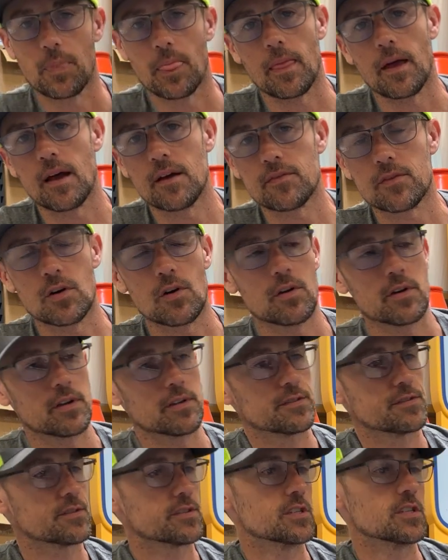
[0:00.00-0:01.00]
I've caught a
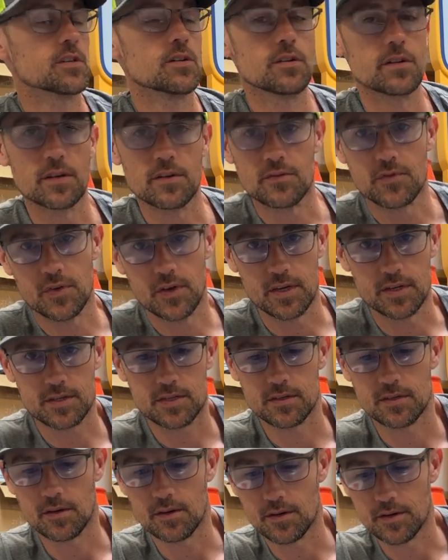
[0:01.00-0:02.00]
zillion
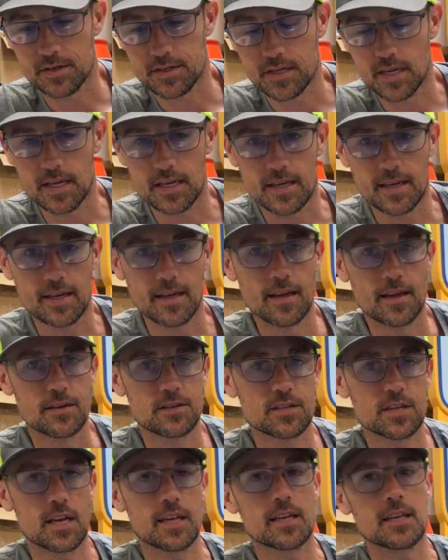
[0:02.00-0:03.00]
fish on a shaky head.
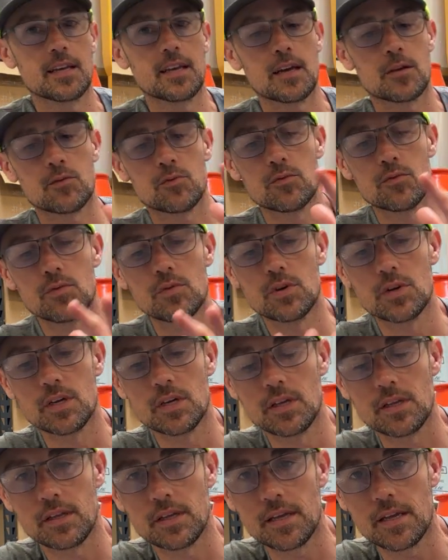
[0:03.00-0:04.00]
Shaky head
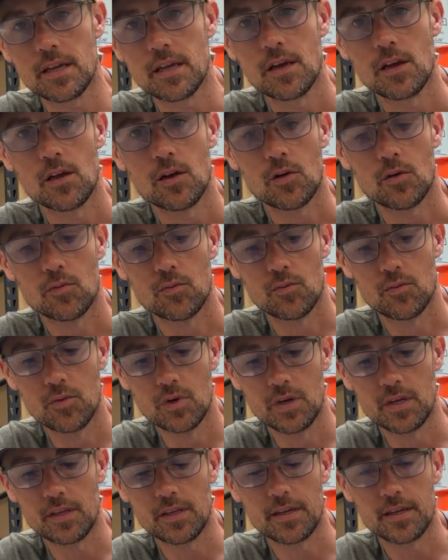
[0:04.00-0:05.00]
really,
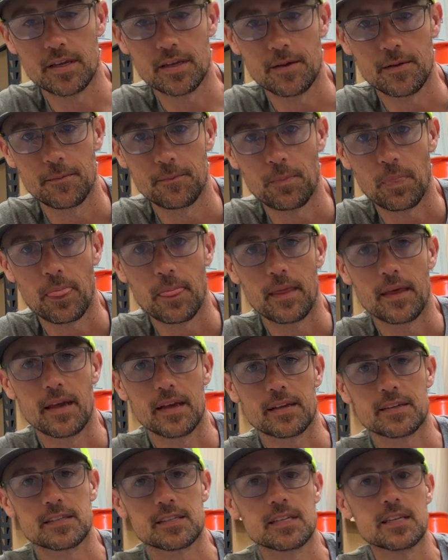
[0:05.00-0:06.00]
really
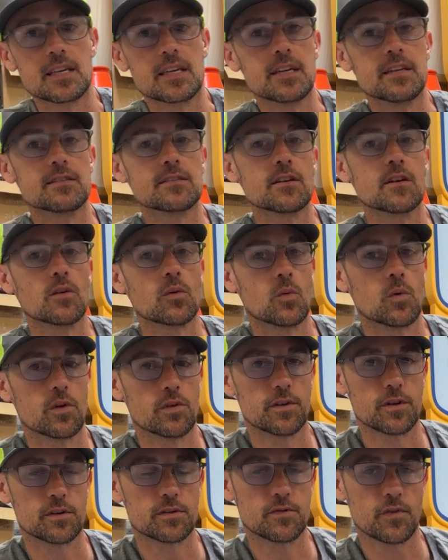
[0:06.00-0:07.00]
exceeds
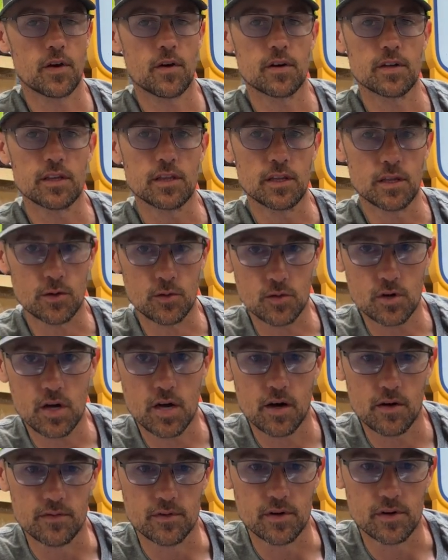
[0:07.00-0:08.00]
where there's very little
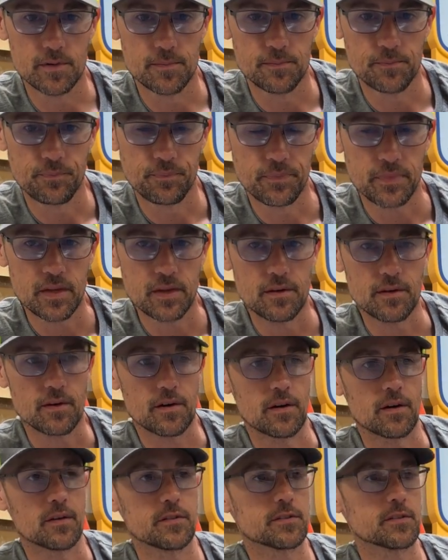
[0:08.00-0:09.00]
cover.
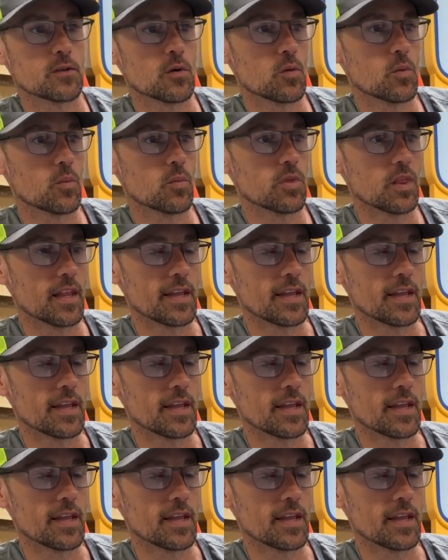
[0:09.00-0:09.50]
So